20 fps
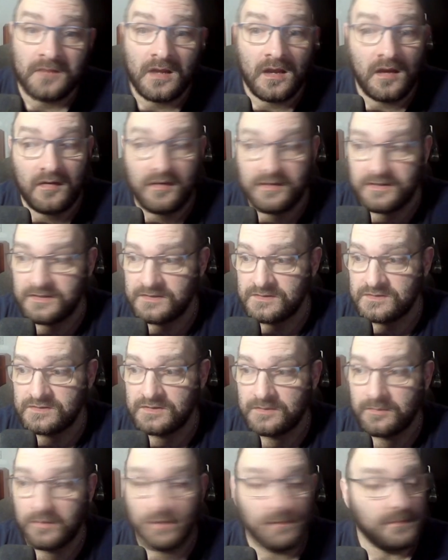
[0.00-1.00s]
I enjoy
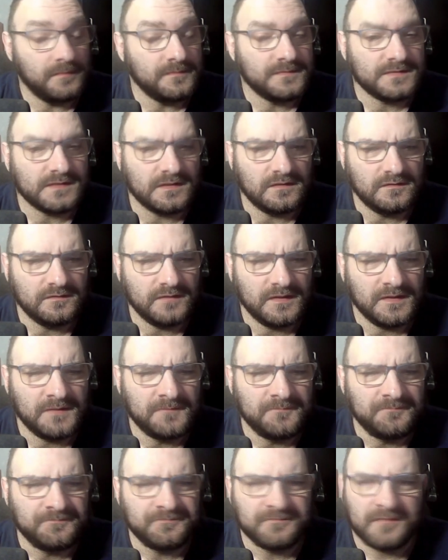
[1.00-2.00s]
problem solving.
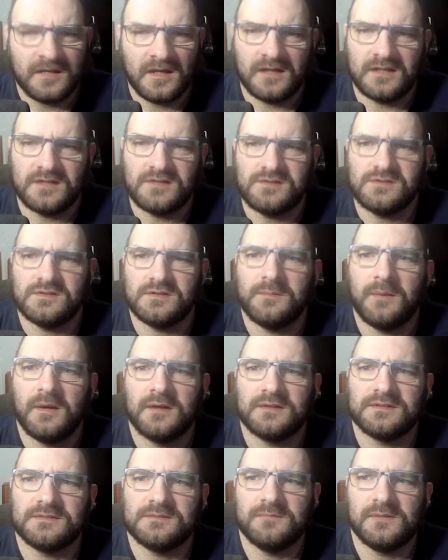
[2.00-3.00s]
I enjoy
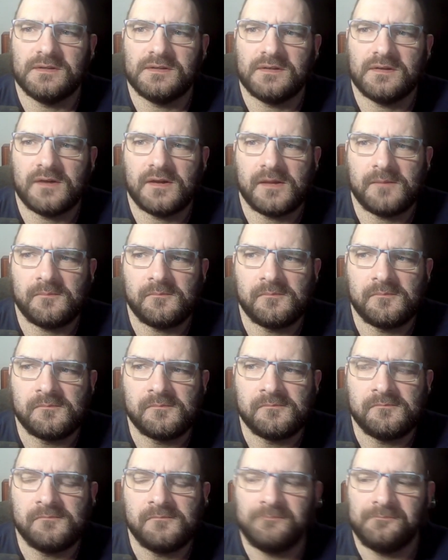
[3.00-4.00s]
passing my time
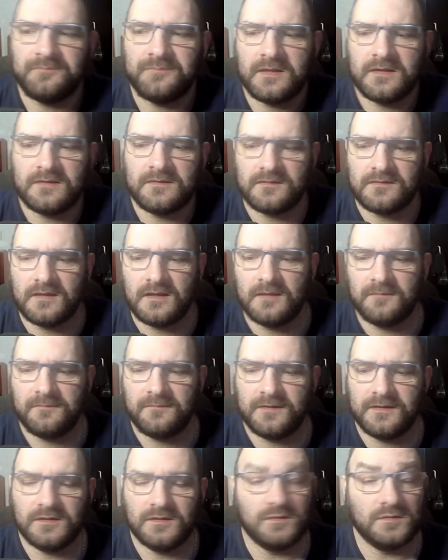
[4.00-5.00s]
in a
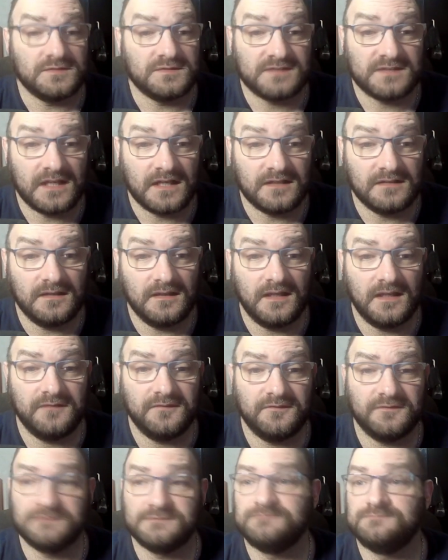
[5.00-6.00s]
thing called Second Life.